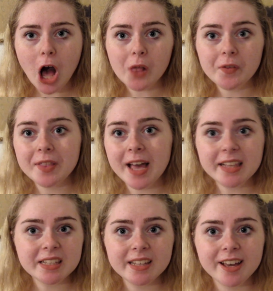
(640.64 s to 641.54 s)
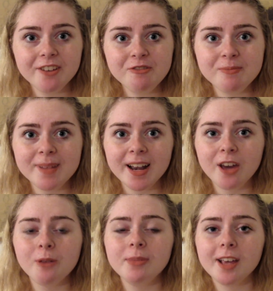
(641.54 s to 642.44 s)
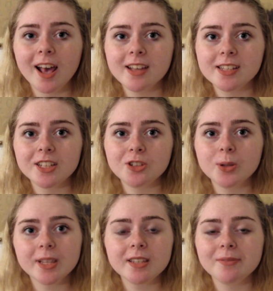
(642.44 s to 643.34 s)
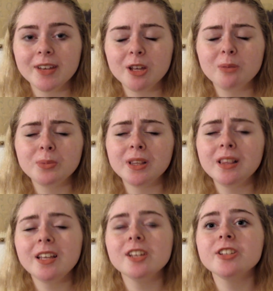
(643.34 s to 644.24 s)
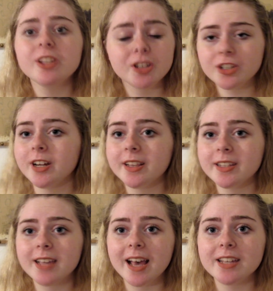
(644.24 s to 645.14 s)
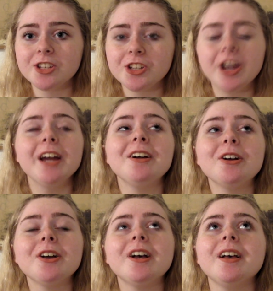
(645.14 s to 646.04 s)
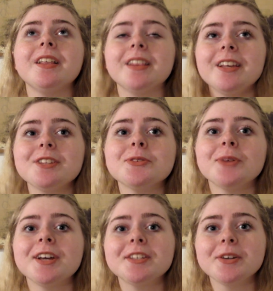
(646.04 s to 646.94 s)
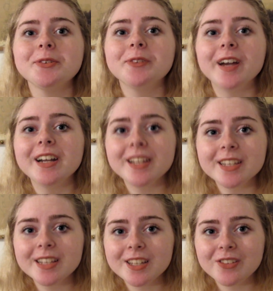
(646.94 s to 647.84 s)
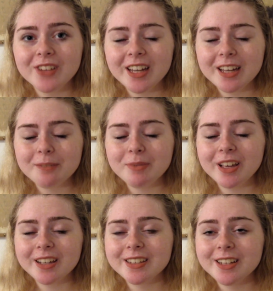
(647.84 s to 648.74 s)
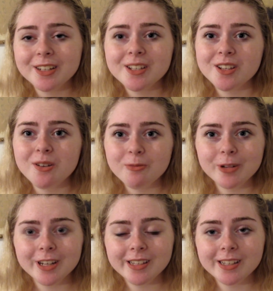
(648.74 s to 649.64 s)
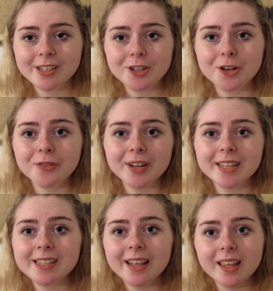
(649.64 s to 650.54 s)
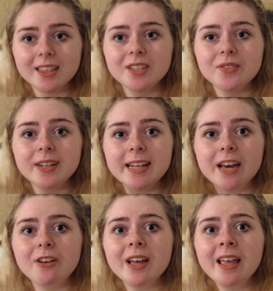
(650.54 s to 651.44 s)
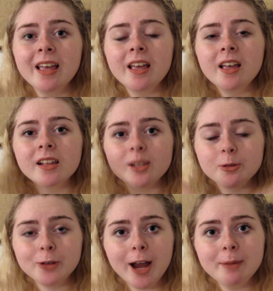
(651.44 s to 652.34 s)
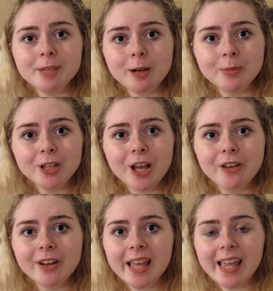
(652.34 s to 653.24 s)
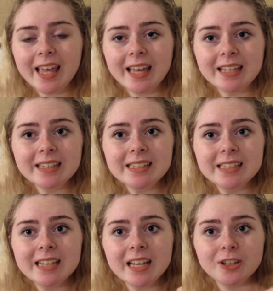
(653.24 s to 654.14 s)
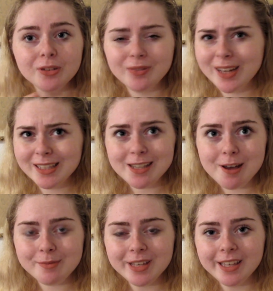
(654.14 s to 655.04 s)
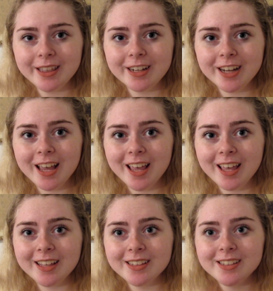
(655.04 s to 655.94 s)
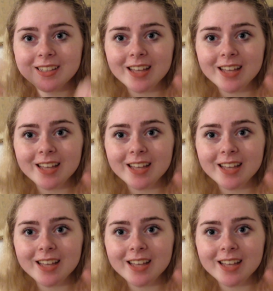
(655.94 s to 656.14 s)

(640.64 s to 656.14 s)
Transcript: all of that stuff, but I hope you guys enjoy this video. Please share this, guys. Share this race raise awareness this week because it is so important. So don't forget to like this video, subscribe down below, and don't forget to comment either. And